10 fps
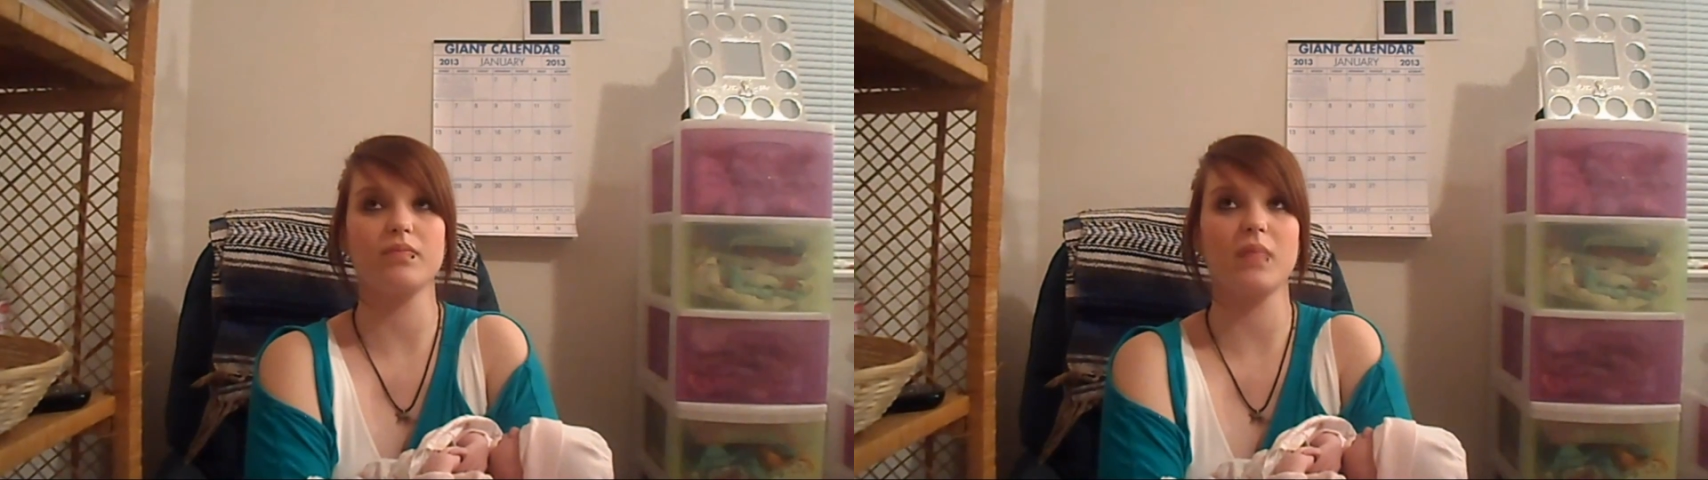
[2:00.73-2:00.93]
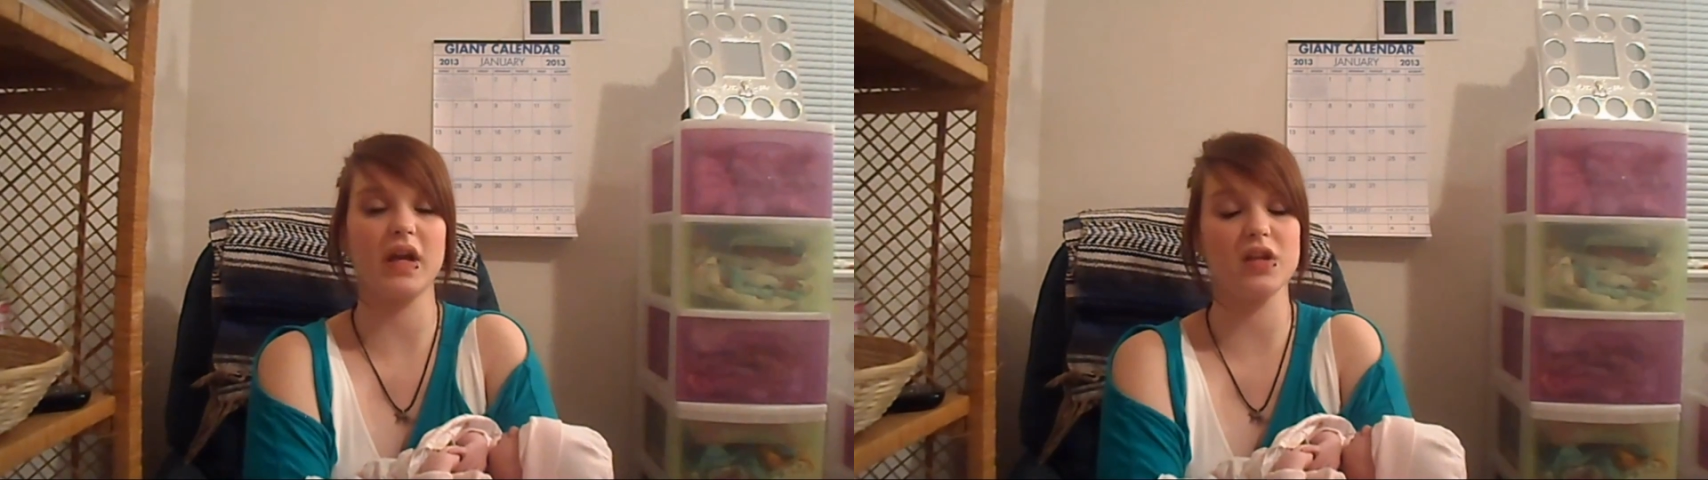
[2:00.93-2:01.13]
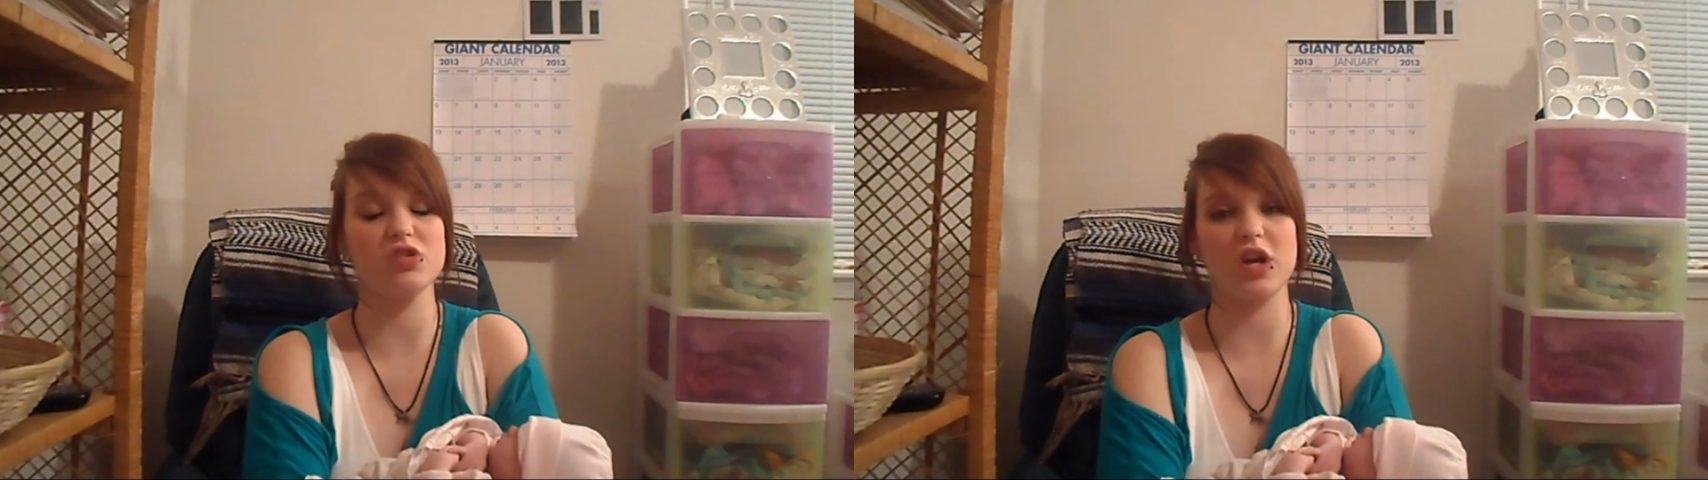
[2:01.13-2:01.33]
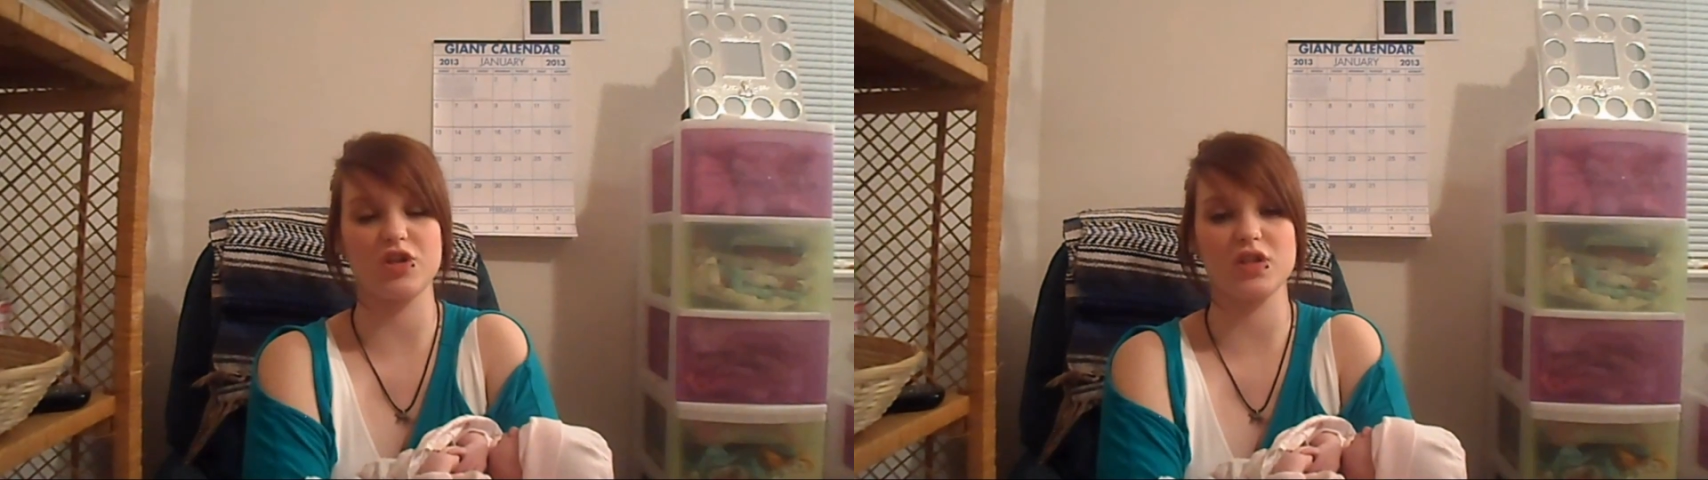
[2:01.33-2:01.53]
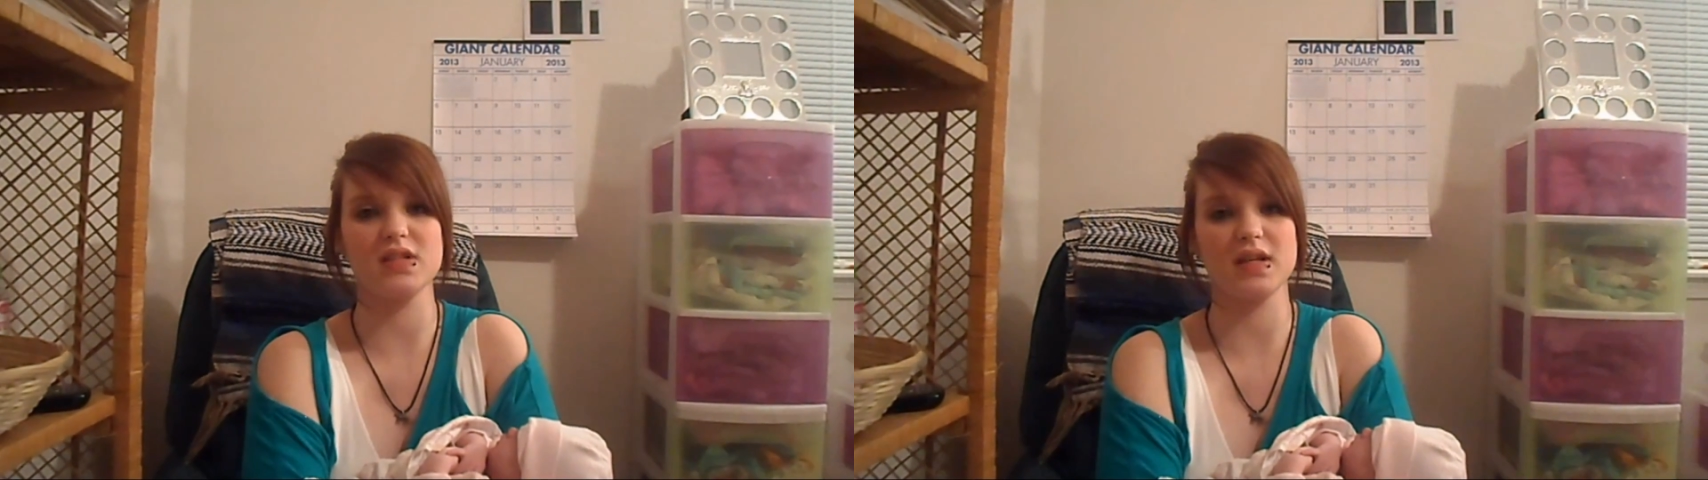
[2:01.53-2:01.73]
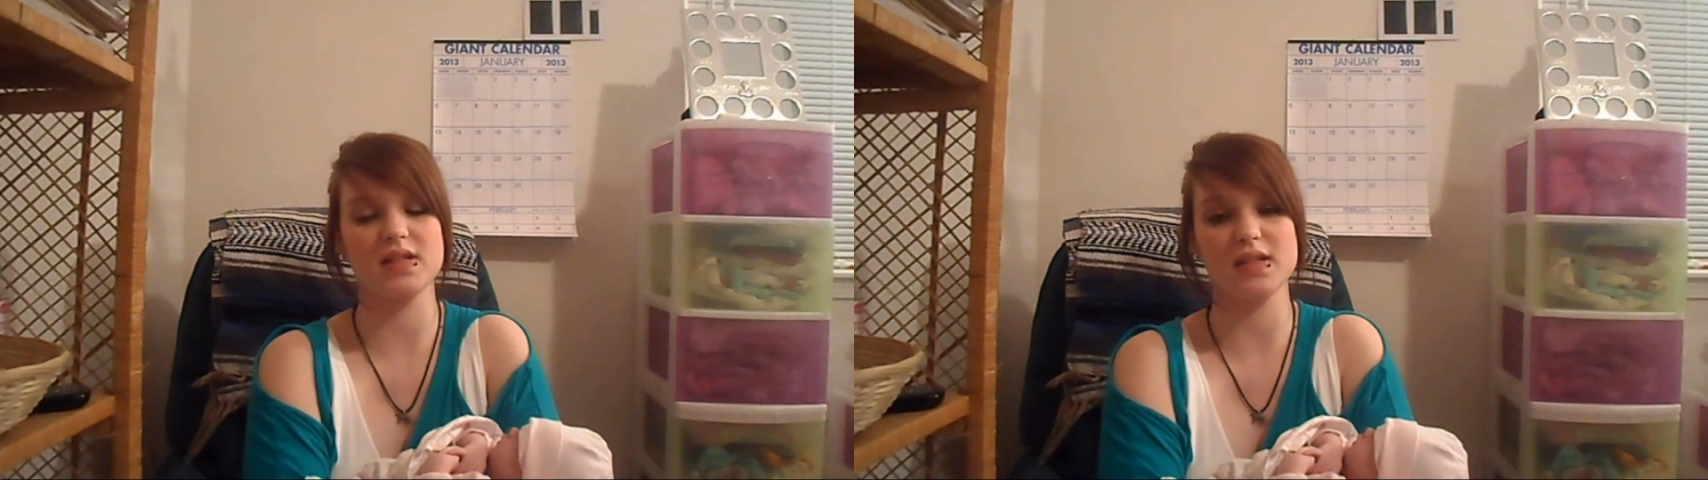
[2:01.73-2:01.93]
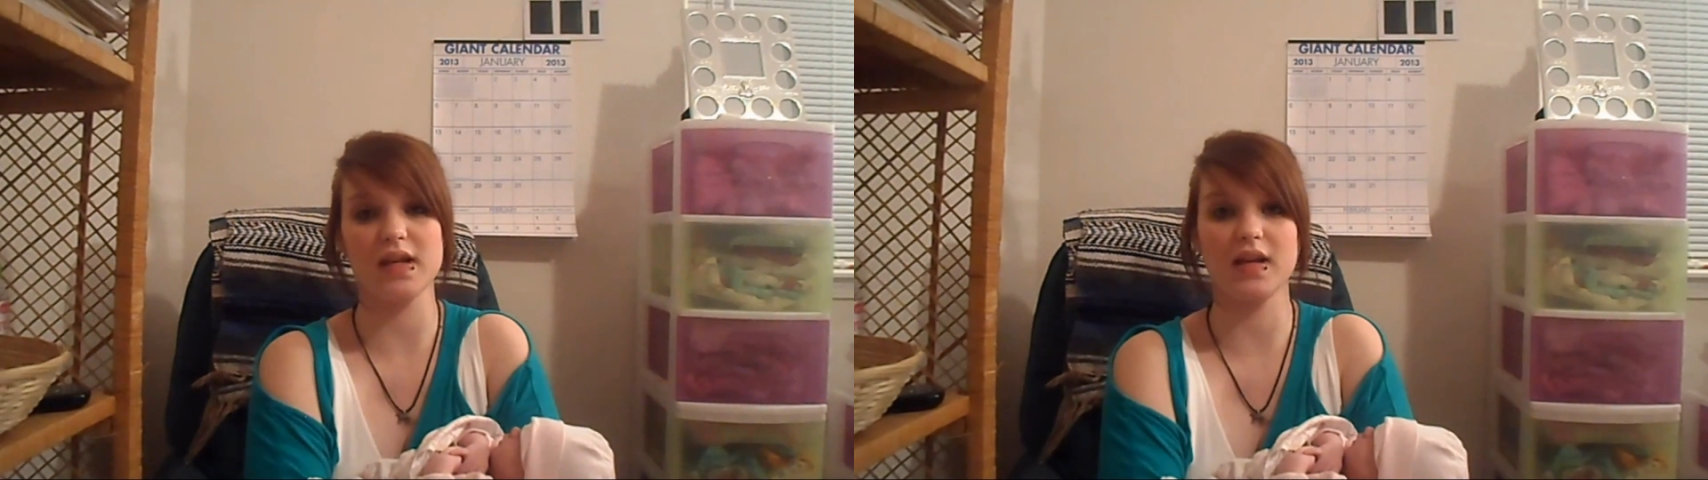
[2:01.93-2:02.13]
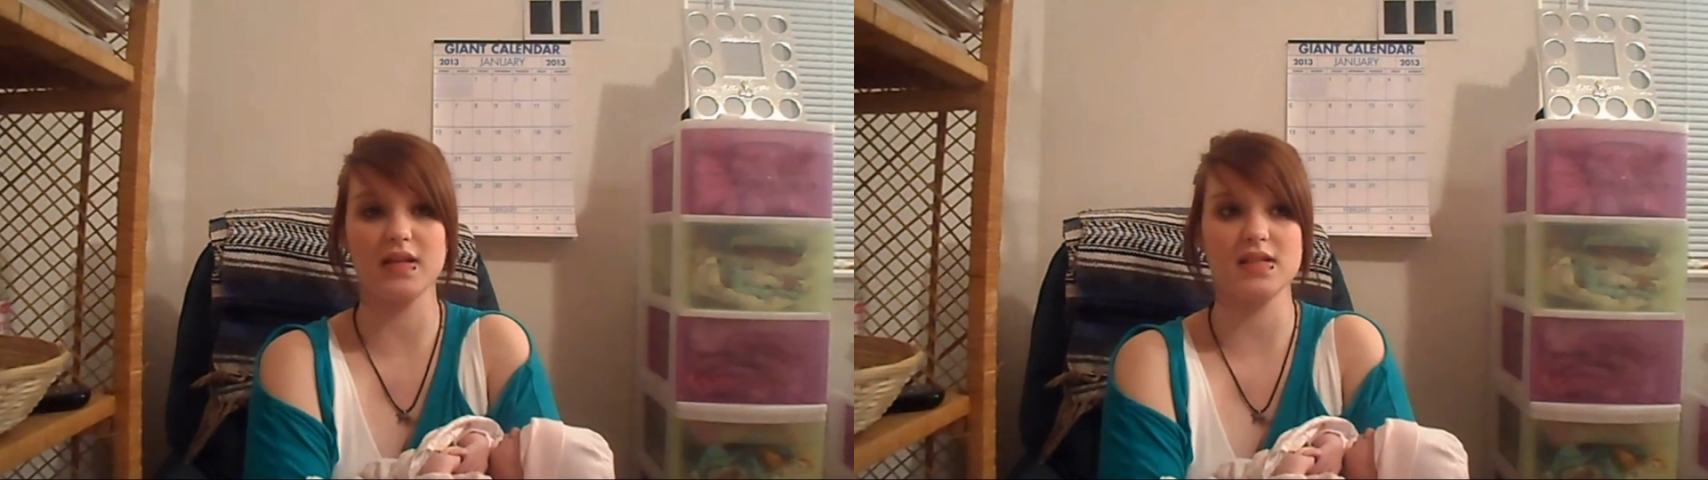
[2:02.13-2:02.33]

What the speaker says: my contractions had stayed